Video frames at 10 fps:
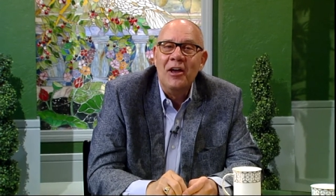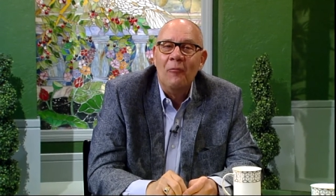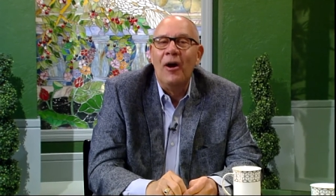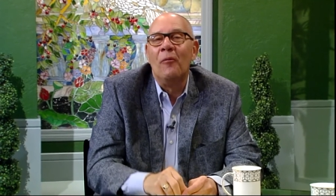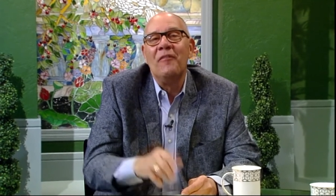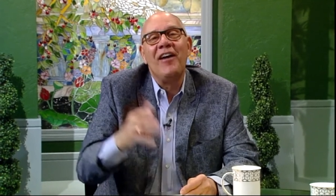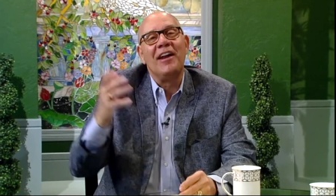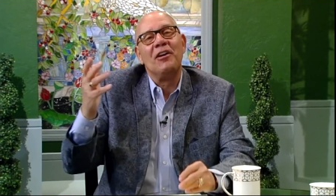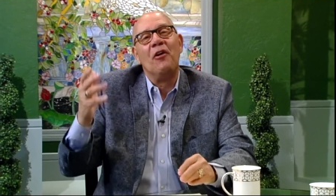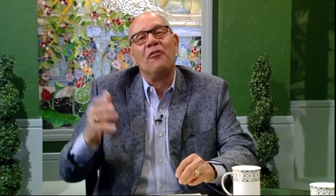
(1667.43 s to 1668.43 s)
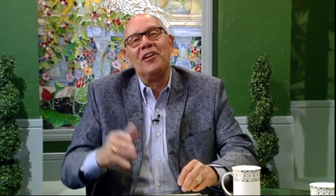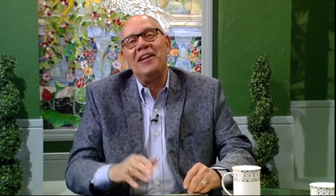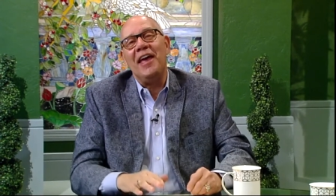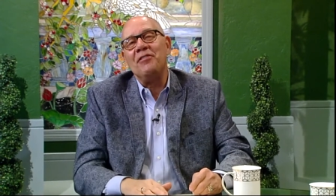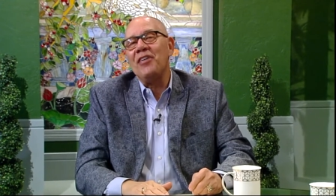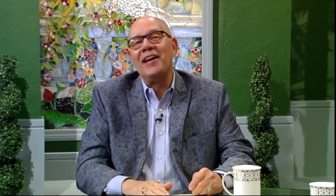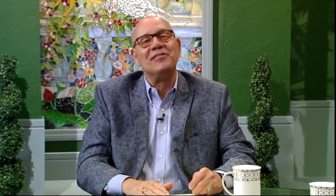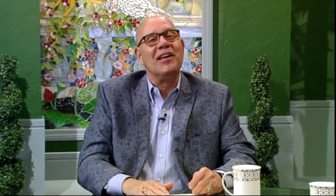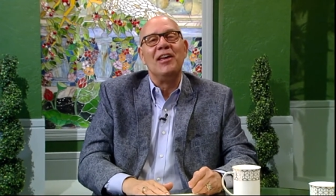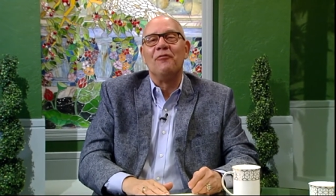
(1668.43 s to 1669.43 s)
Well, we've got to go for today. Thanks
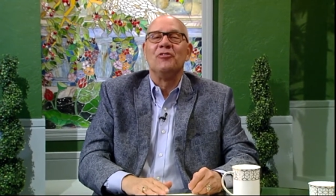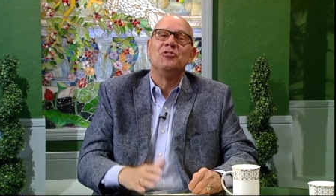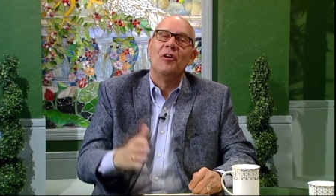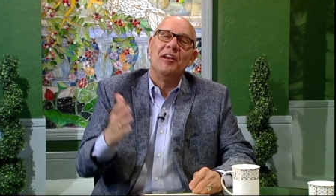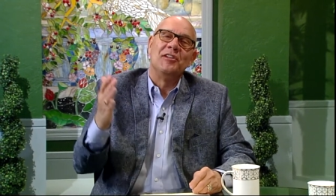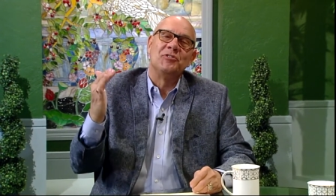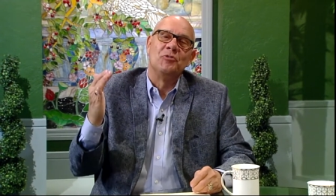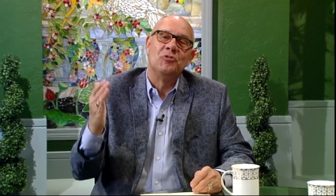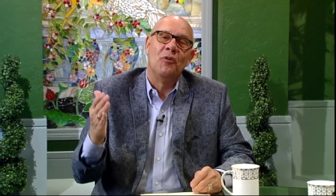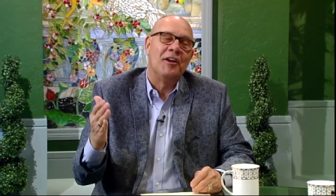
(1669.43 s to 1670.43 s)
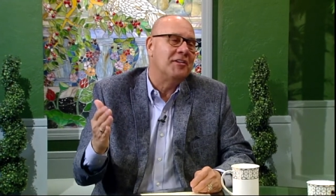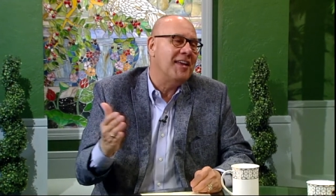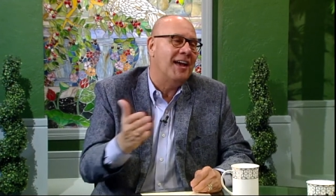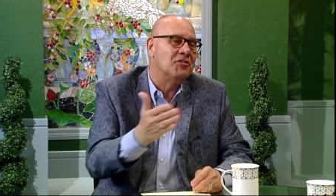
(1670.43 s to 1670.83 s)
again for joining us on Joy in Our Town.